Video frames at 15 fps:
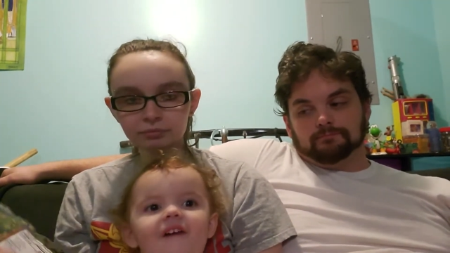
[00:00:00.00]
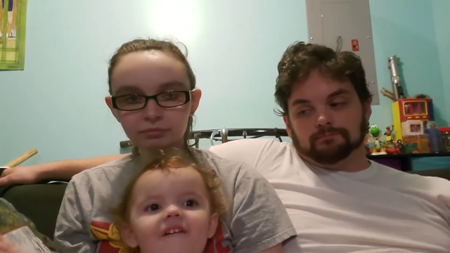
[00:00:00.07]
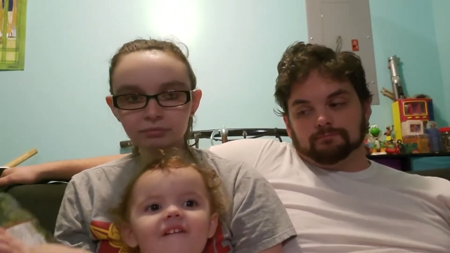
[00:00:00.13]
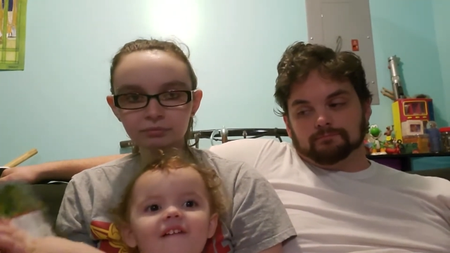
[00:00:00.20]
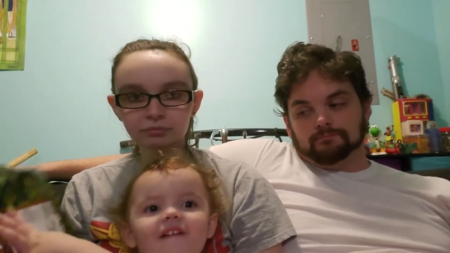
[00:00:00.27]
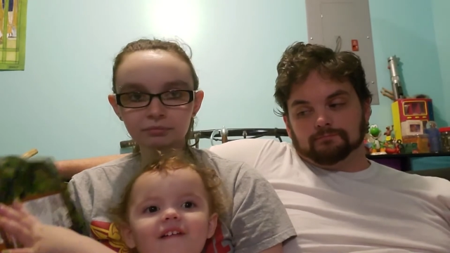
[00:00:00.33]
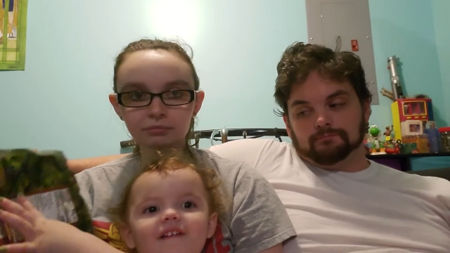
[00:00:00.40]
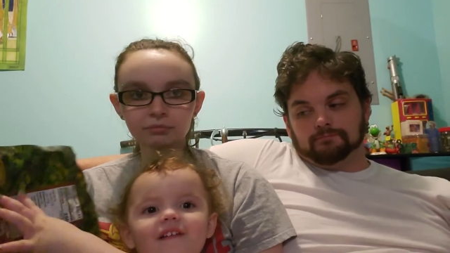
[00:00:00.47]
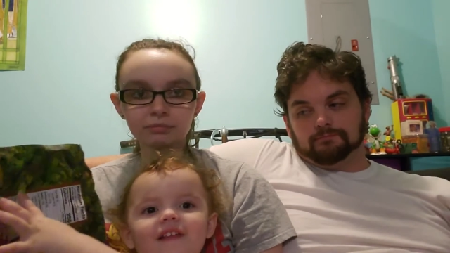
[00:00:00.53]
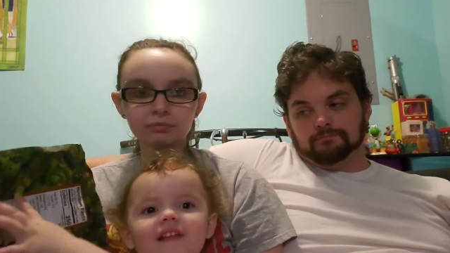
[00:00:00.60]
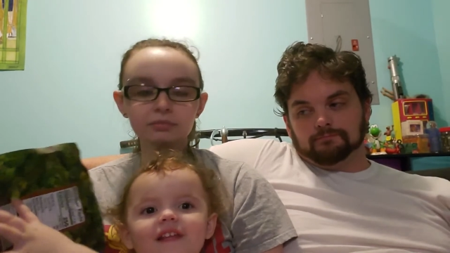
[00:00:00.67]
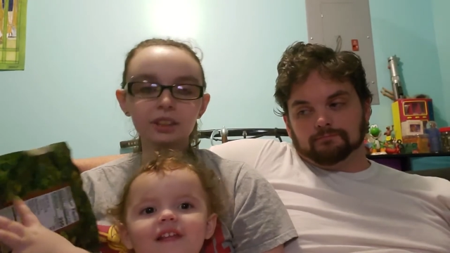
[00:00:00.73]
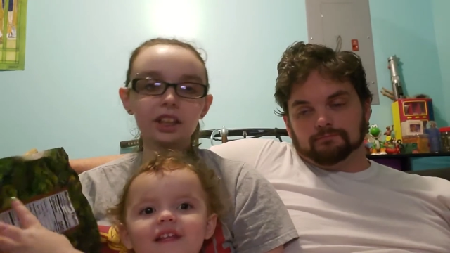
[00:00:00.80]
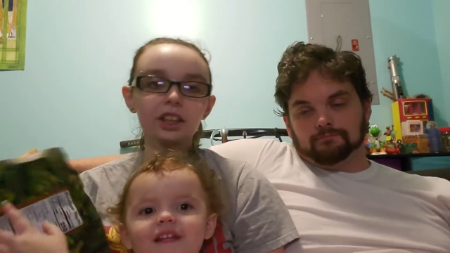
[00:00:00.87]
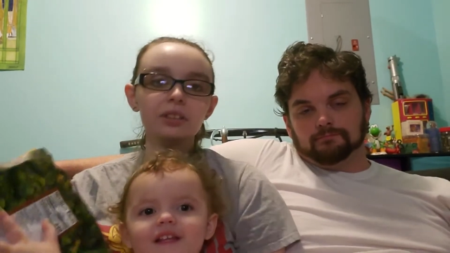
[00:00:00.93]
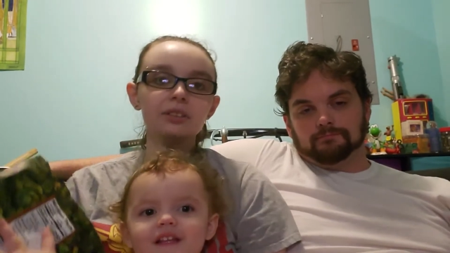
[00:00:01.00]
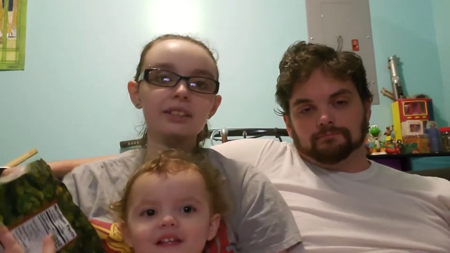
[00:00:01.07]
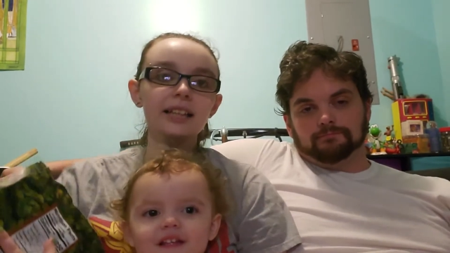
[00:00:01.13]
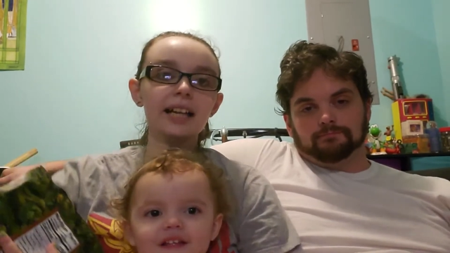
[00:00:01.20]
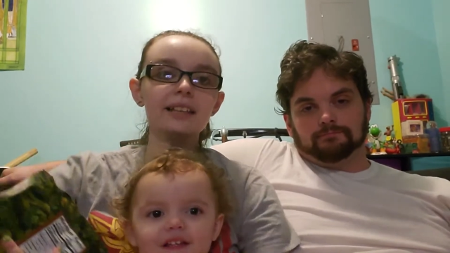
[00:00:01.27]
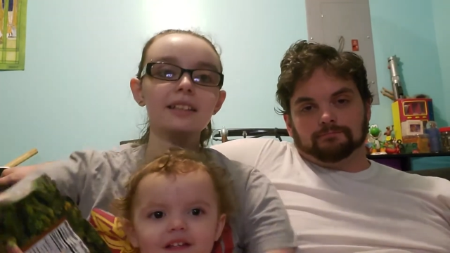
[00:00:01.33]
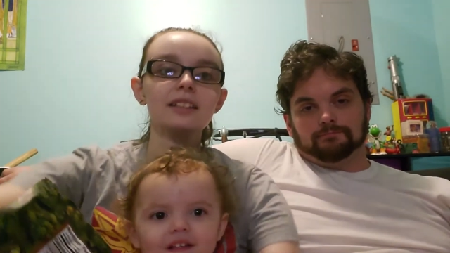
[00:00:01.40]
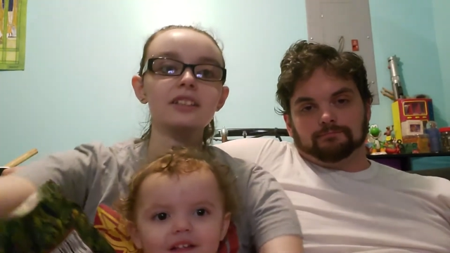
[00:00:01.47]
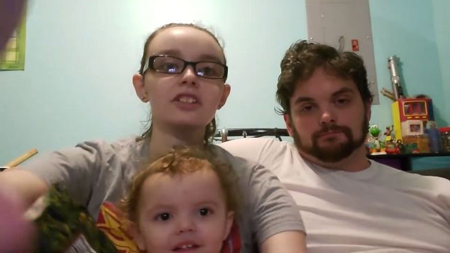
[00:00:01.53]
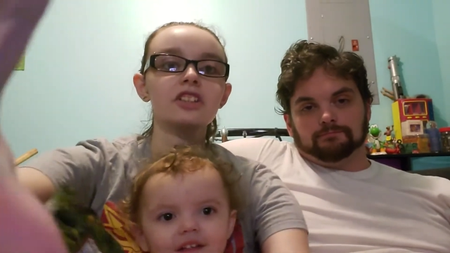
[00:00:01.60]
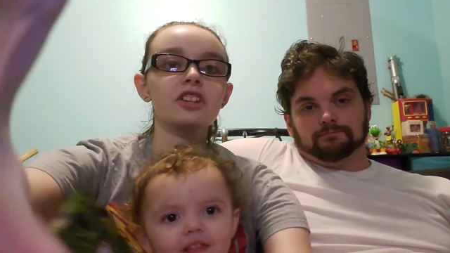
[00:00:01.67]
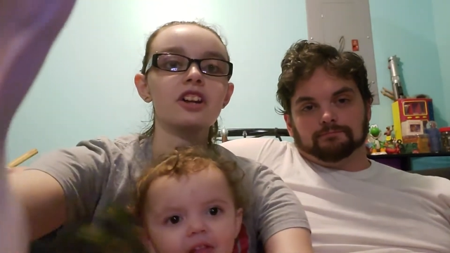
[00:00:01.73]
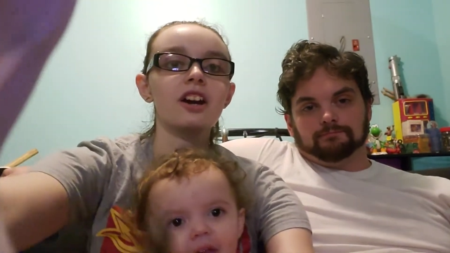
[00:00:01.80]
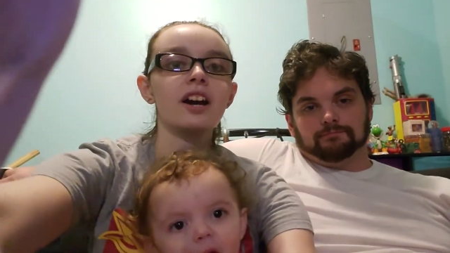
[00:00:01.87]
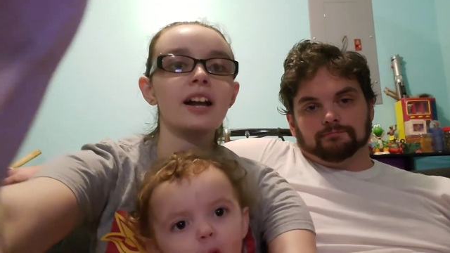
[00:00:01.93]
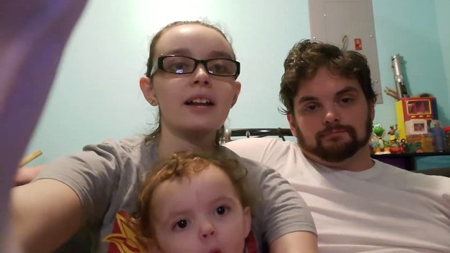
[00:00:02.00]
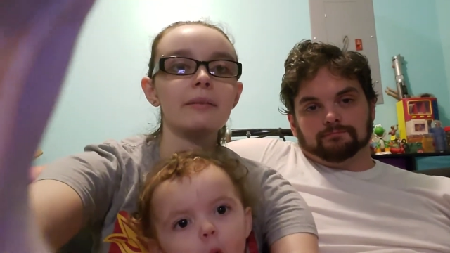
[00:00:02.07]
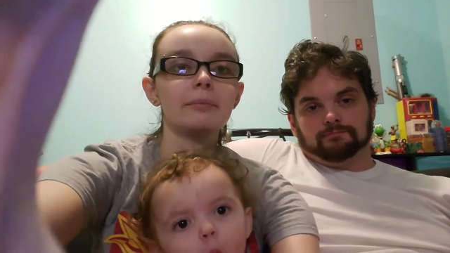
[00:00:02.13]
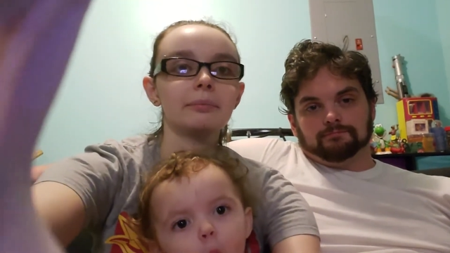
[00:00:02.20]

Speaker 1: Yes. Are you sad that there's not?